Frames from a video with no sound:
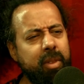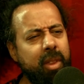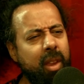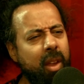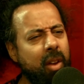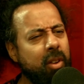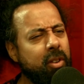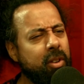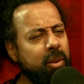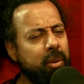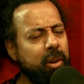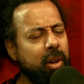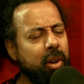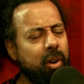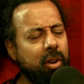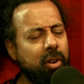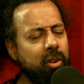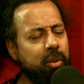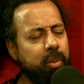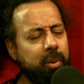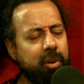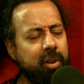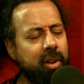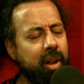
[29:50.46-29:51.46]
So,
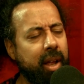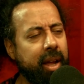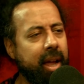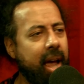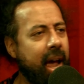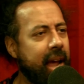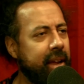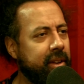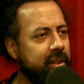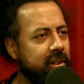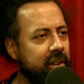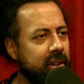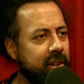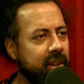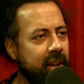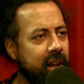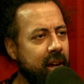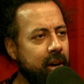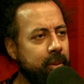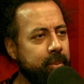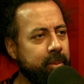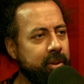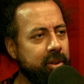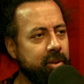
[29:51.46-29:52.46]
you're supposed to like ice it to
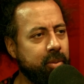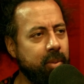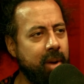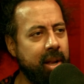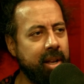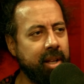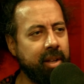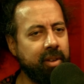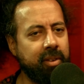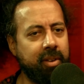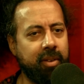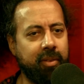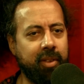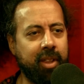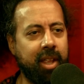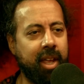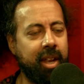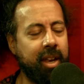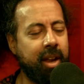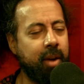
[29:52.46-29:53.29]
help with swelling and stuff like that.